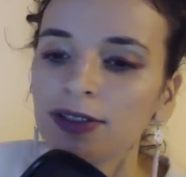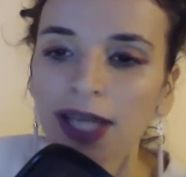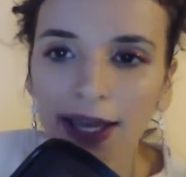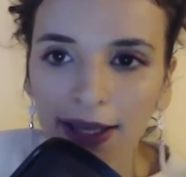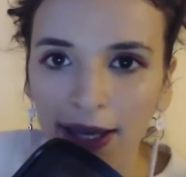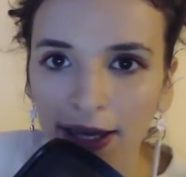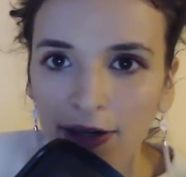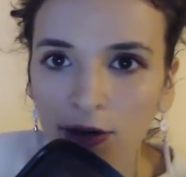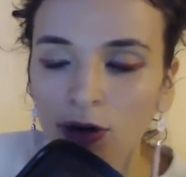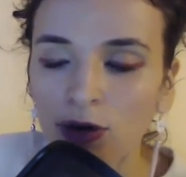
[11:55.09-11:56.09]
take
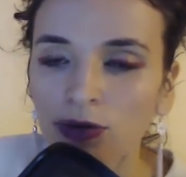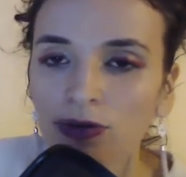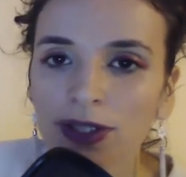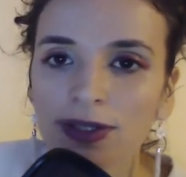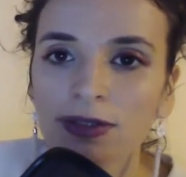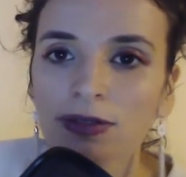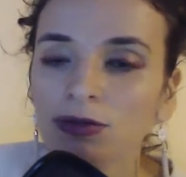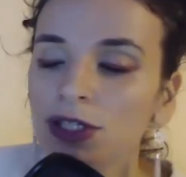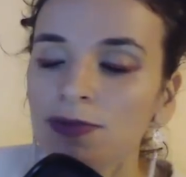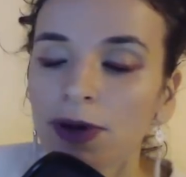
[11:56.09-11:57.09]
care of its
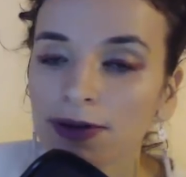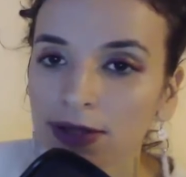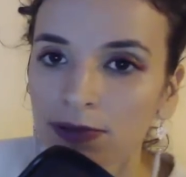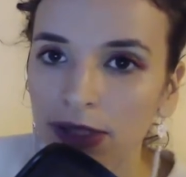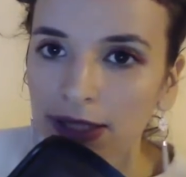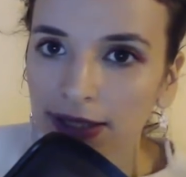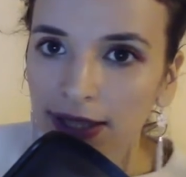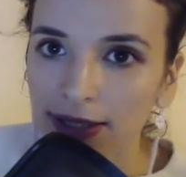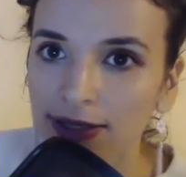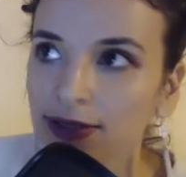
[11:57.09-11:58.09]

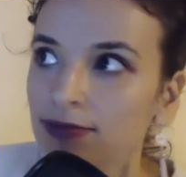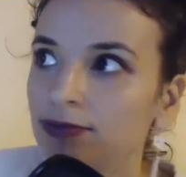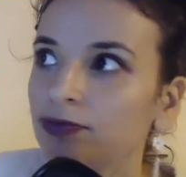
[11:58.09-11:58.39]
responsibilities